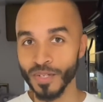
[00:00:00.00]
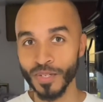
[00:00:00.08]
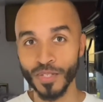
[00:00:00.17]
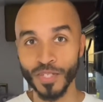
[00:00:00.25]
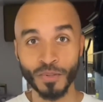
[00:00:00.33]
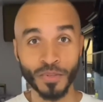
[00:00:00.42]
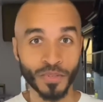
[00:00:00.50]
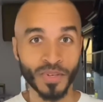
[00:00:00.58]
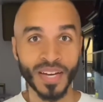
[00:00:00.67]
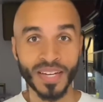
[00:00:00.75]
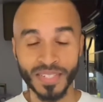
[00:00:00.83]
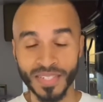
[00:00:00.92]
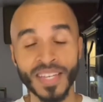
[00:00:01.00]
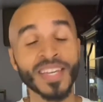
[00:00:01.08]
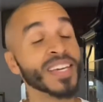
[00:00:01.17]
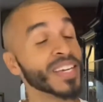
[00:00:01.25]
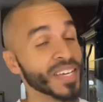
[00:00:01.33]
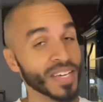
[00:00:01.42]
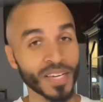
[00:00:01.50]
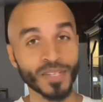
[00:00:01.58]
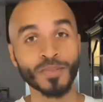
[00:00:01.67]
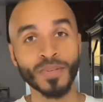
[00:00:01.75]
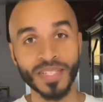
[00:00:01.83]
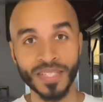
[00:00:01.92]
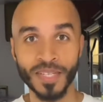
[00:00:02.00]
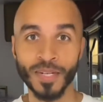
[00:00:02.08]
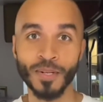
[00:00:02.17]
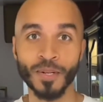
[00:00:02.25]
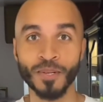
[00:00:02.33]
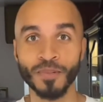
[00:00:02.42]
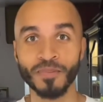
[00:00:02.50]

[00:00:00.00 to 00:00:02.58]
share with you guys in case you guys didn't know.